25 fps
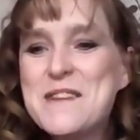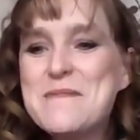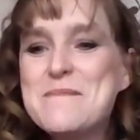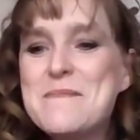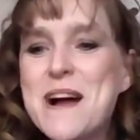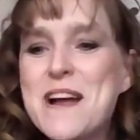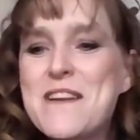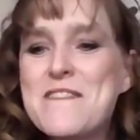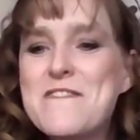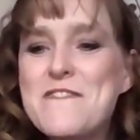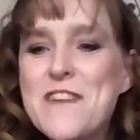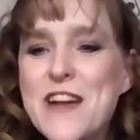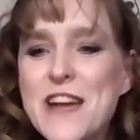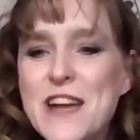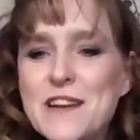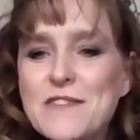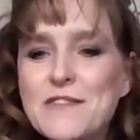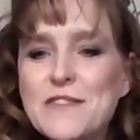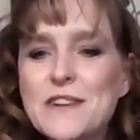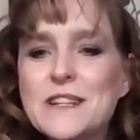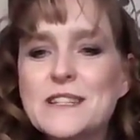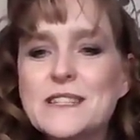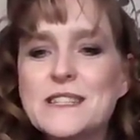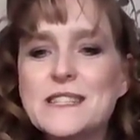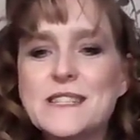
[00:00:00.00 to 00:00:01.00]
My
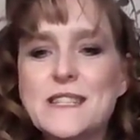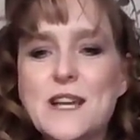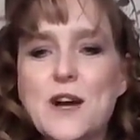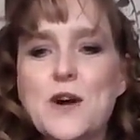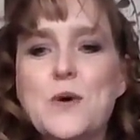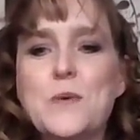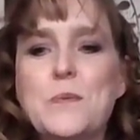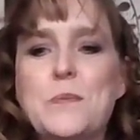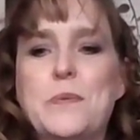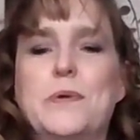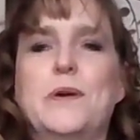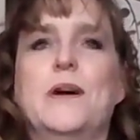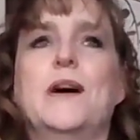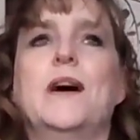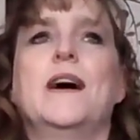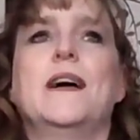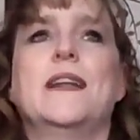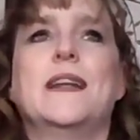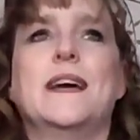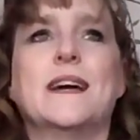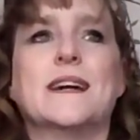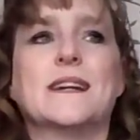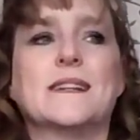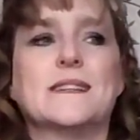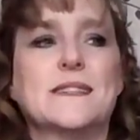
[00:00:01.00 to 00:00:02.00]
favorite soap
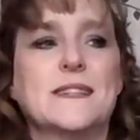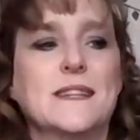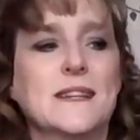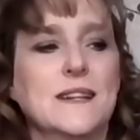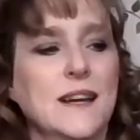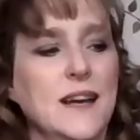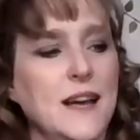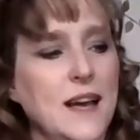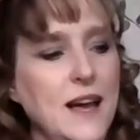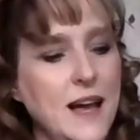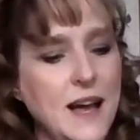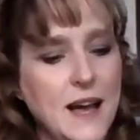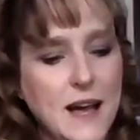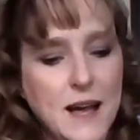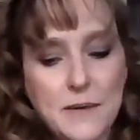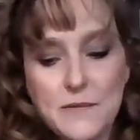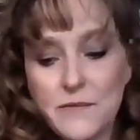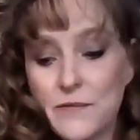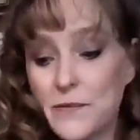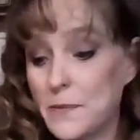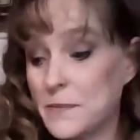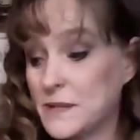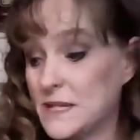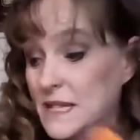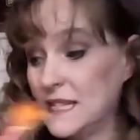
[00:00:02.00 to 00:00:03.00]
product
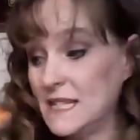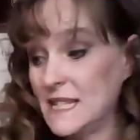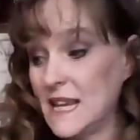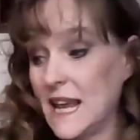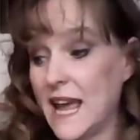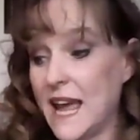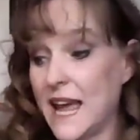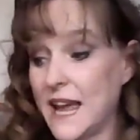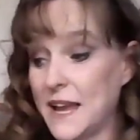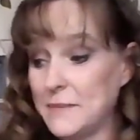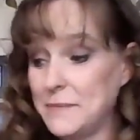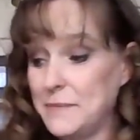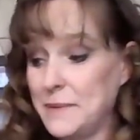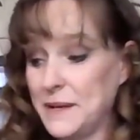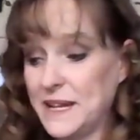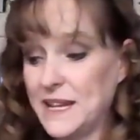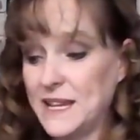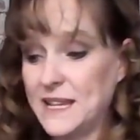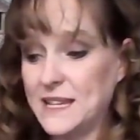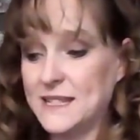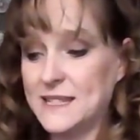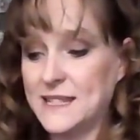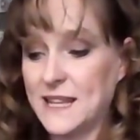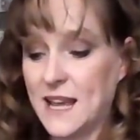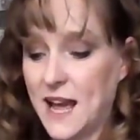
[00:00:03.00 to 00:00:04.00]
um, from today,
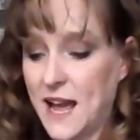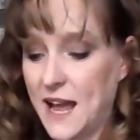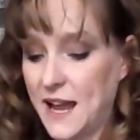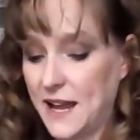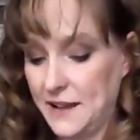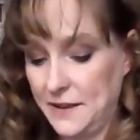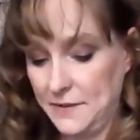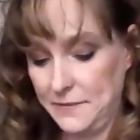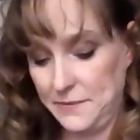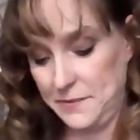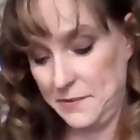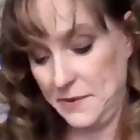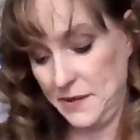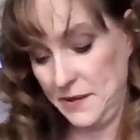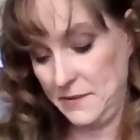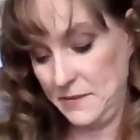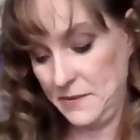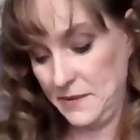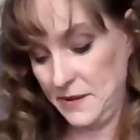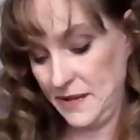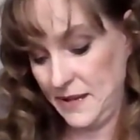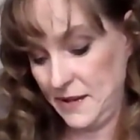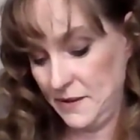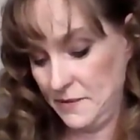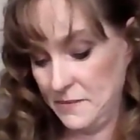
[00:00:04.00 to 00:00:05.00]
because I really,
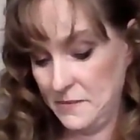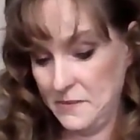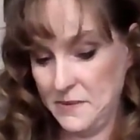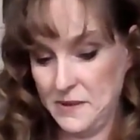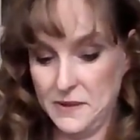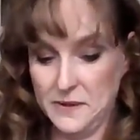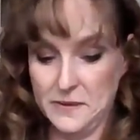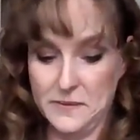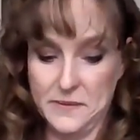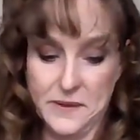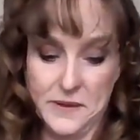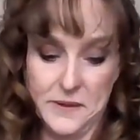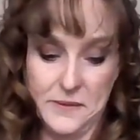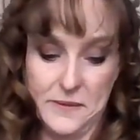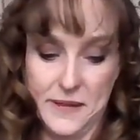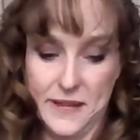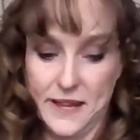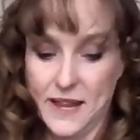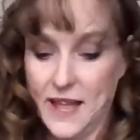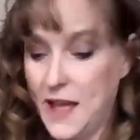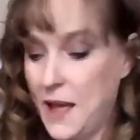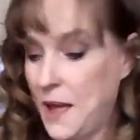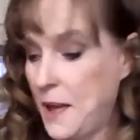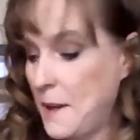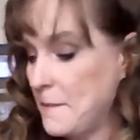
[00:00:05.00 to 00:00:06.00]
really, really, really, really,
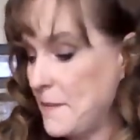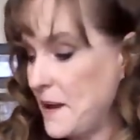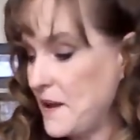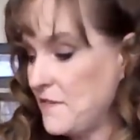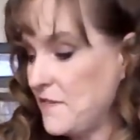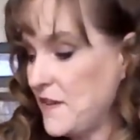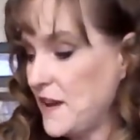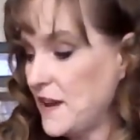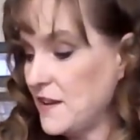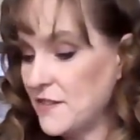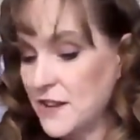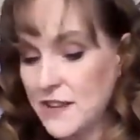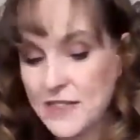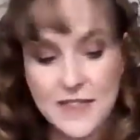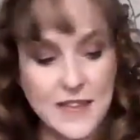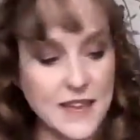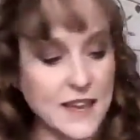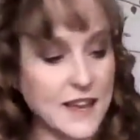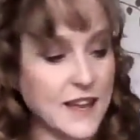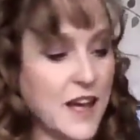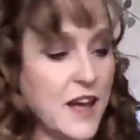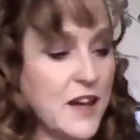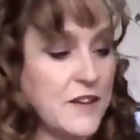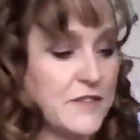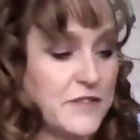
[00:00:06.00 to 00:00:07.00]
my favorite
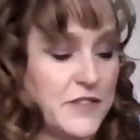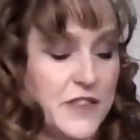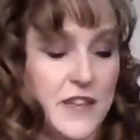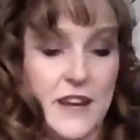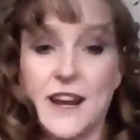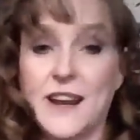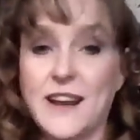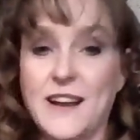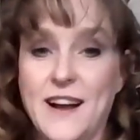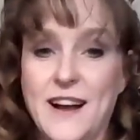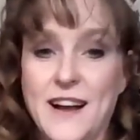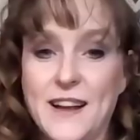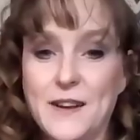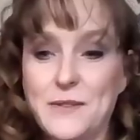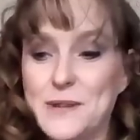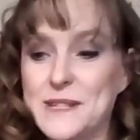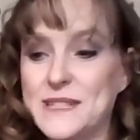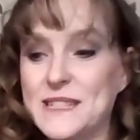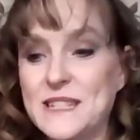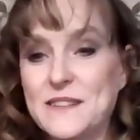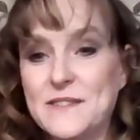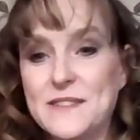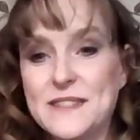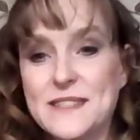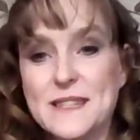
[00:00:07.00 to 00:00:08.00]
thing of, that I got
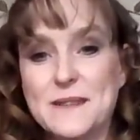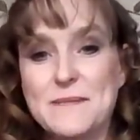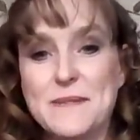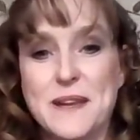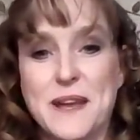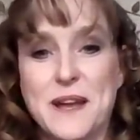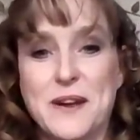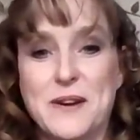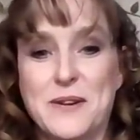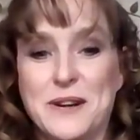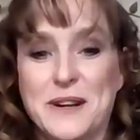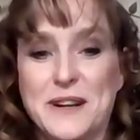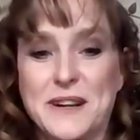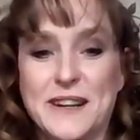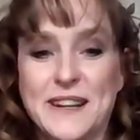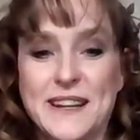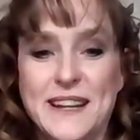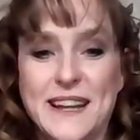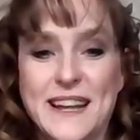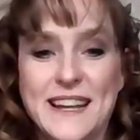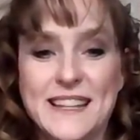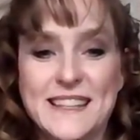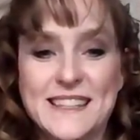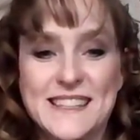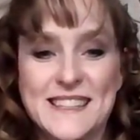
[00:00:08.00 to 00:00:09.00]
wasn't even something I ordered.
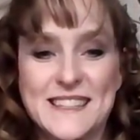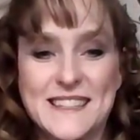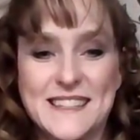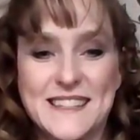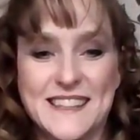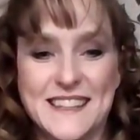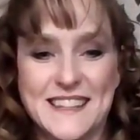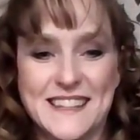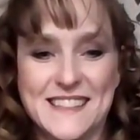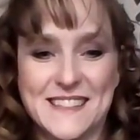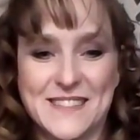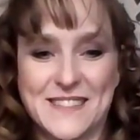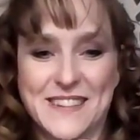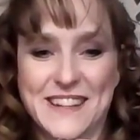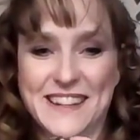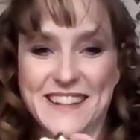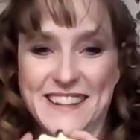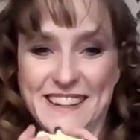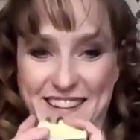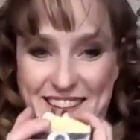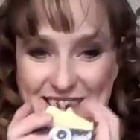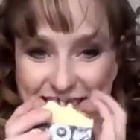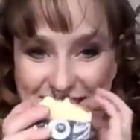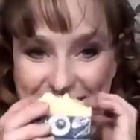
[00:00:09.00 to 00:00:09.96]
It's this one.